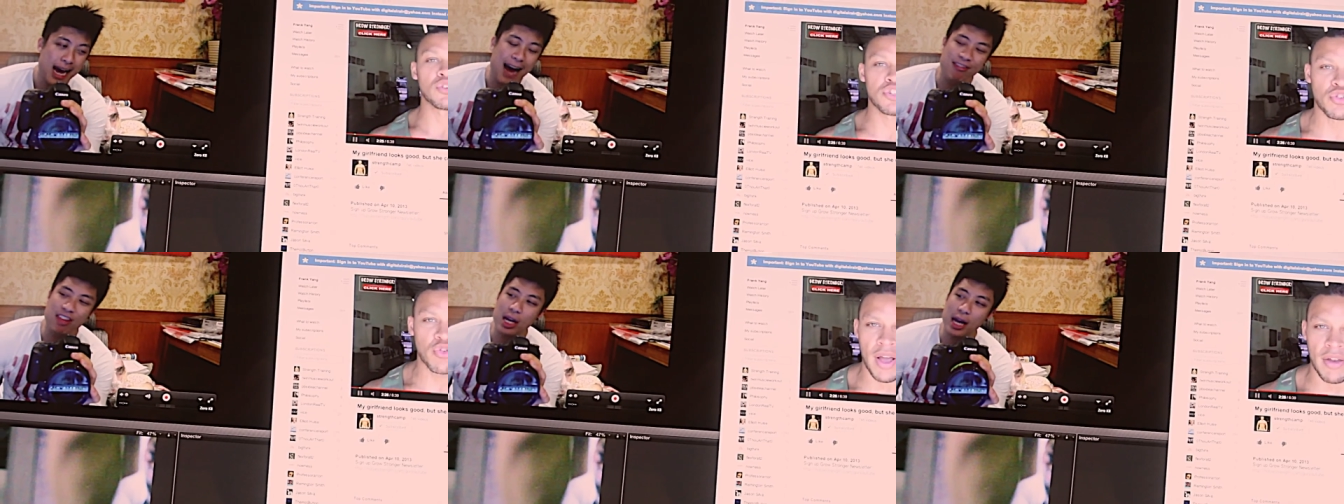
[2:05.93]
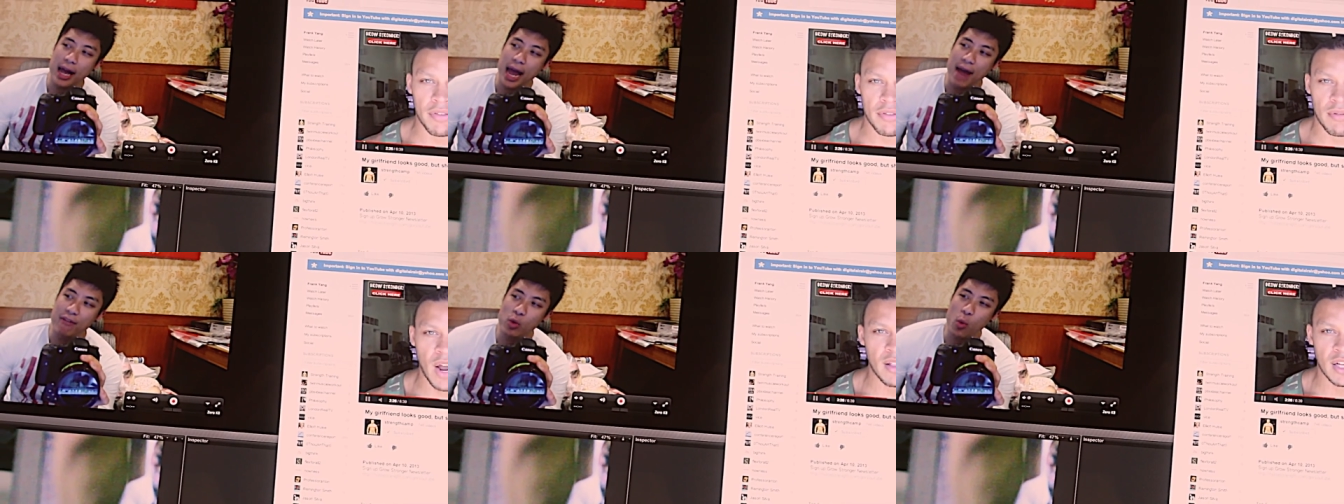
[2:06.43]
I think
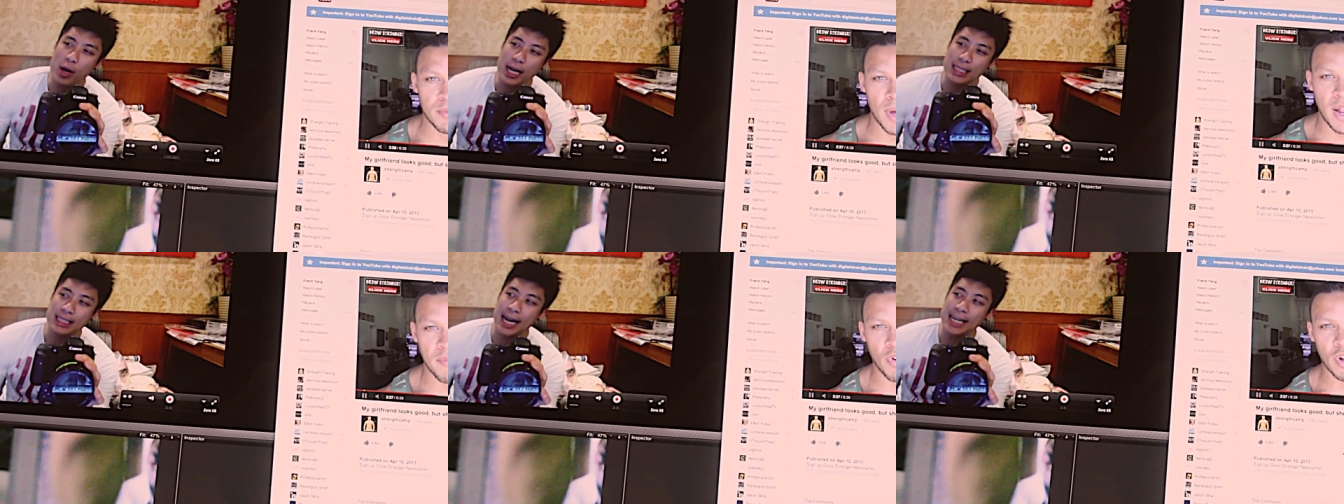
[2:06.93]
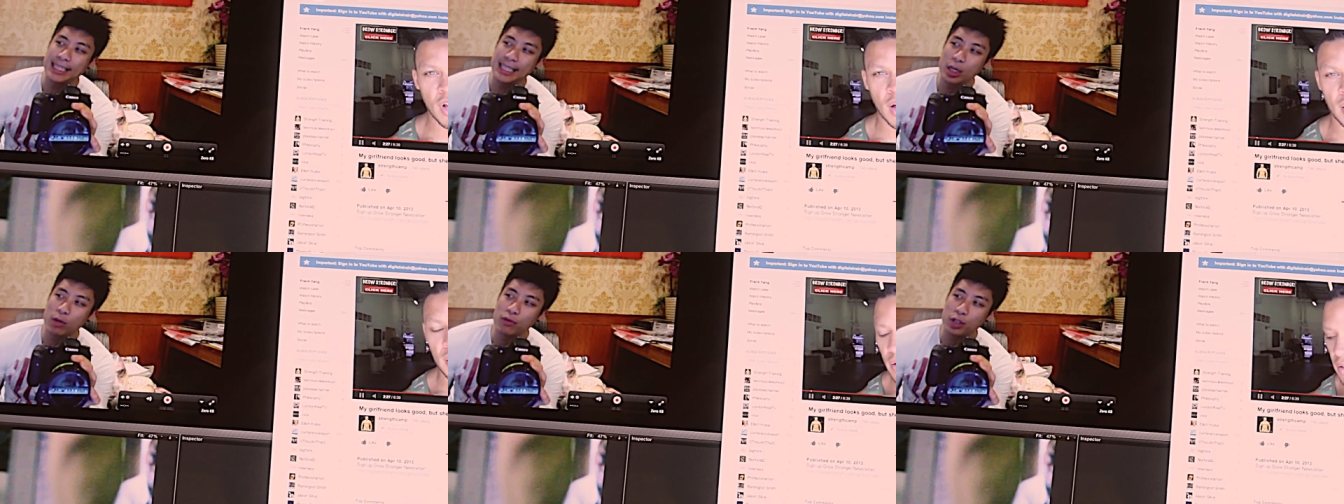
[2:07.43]
everyone has an
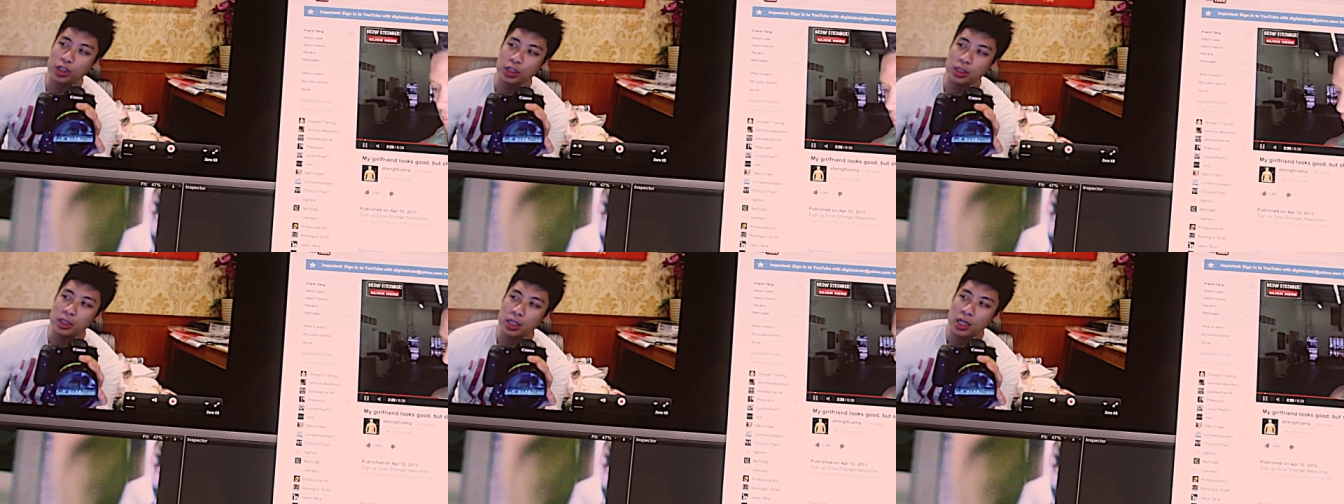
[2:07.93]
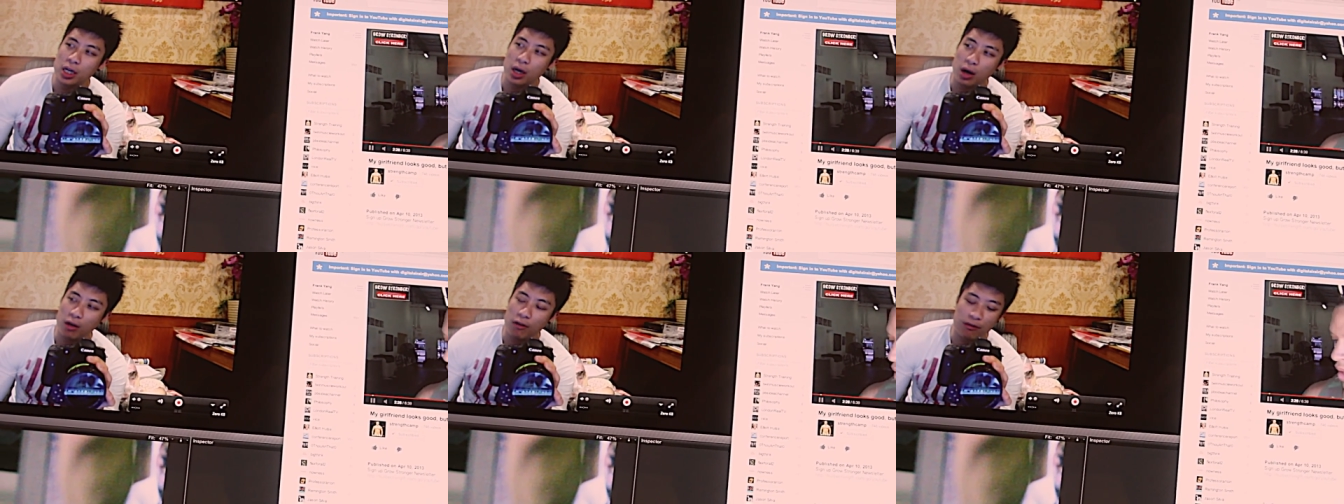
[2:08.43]
ideal version
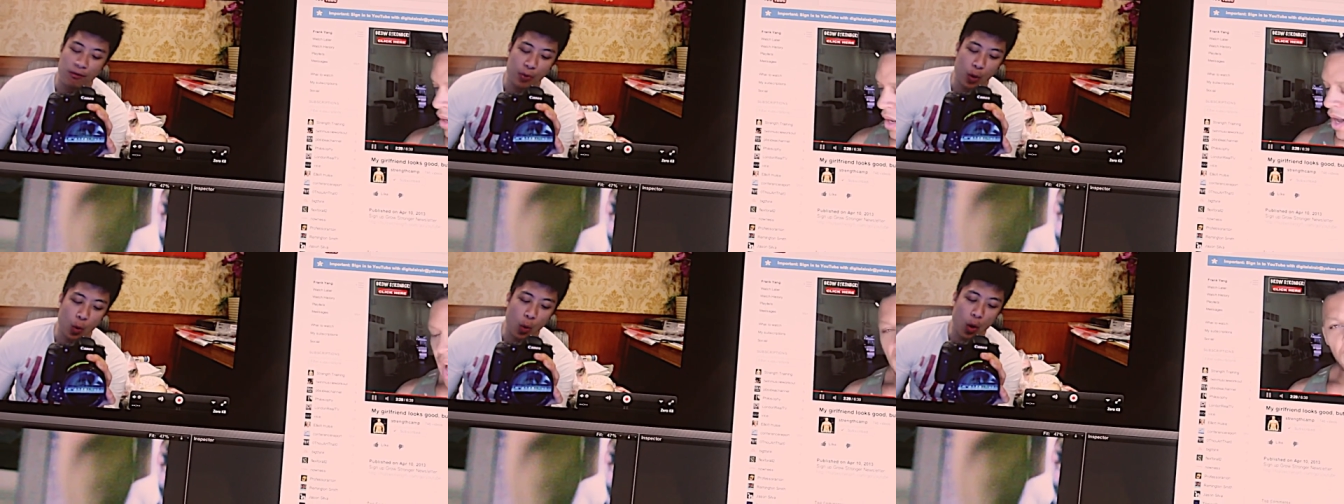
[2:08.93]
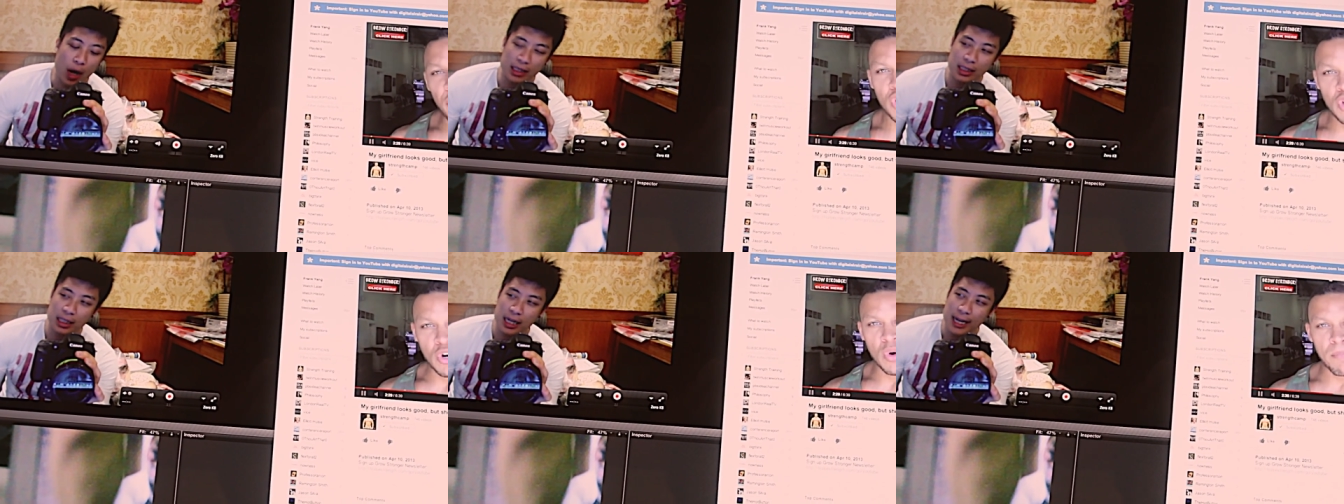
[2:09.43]
of
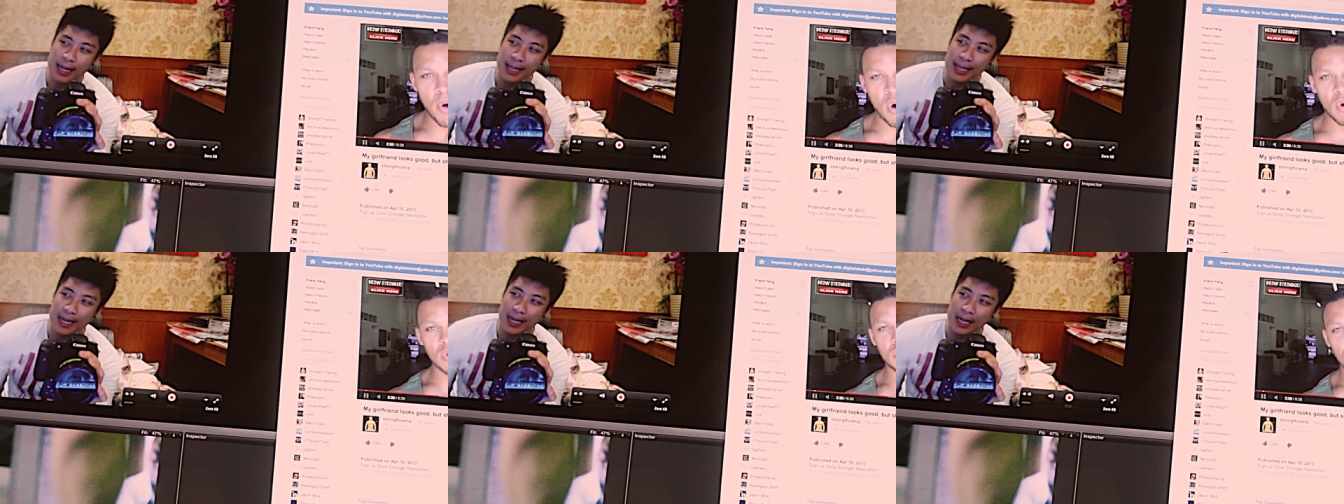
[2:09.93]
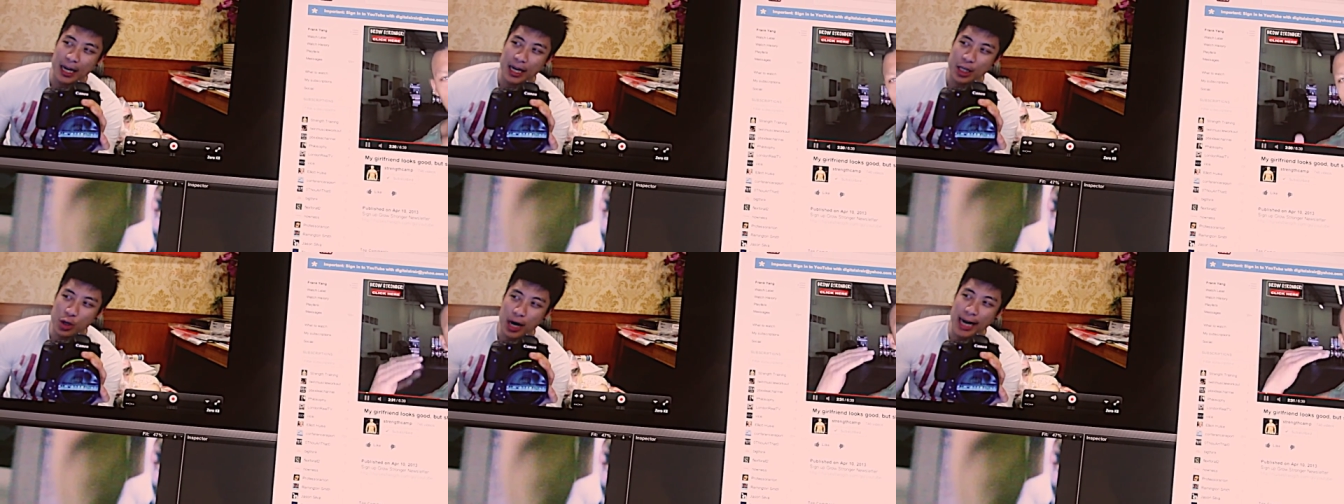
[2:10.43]
what Uh,
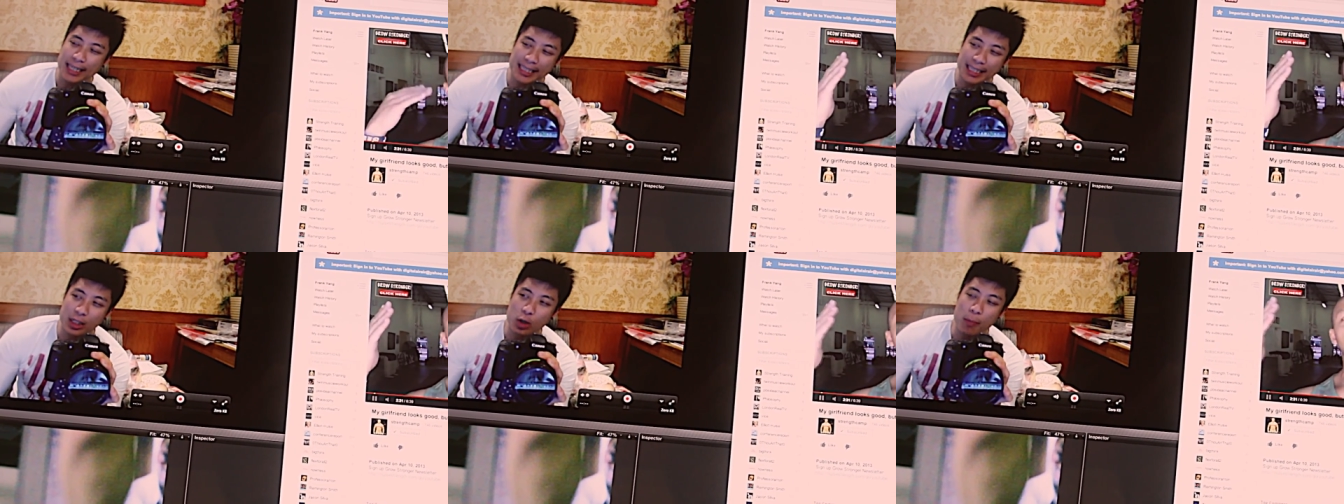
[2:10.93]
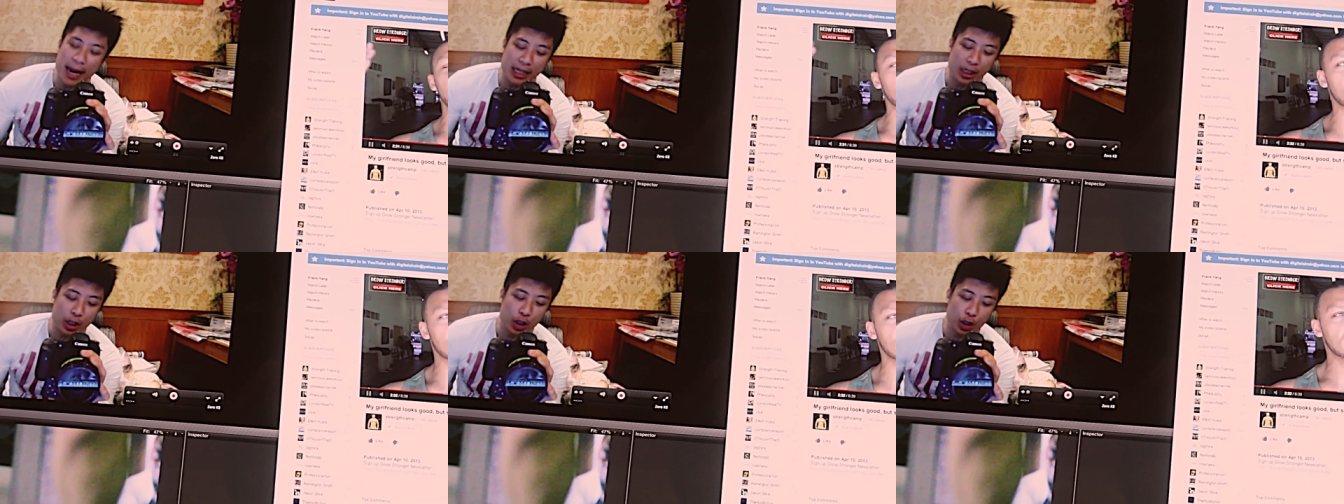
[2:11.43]
your ideal
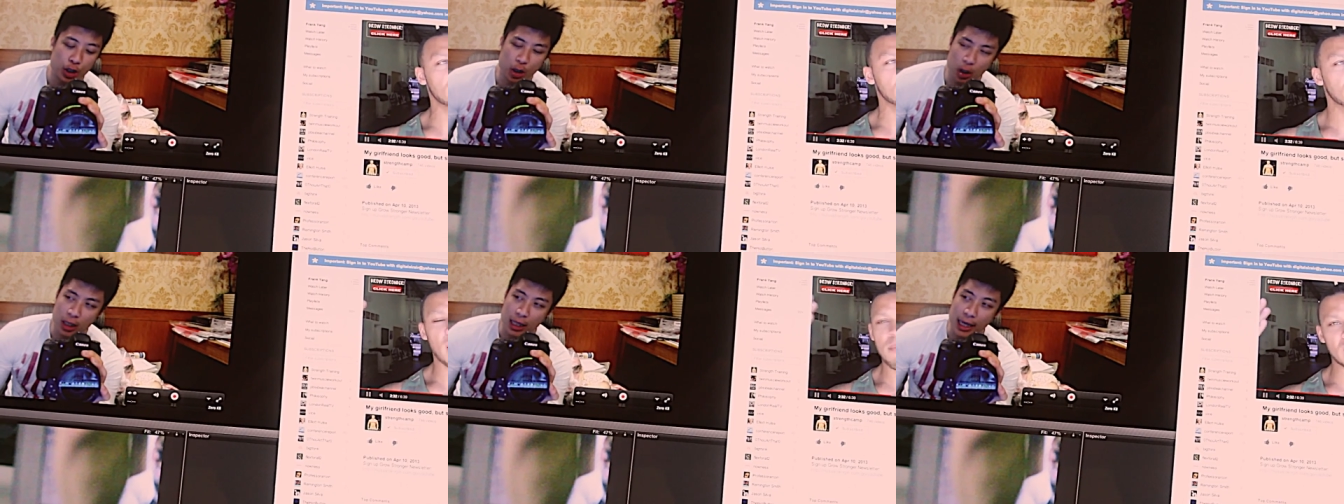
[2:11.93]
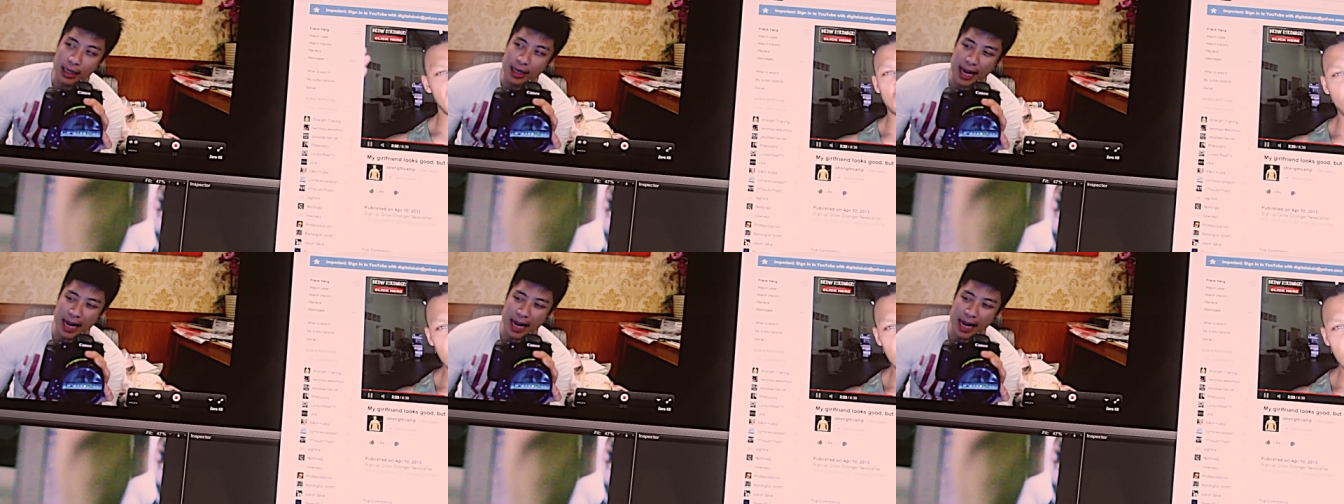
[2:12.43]
mate should look like,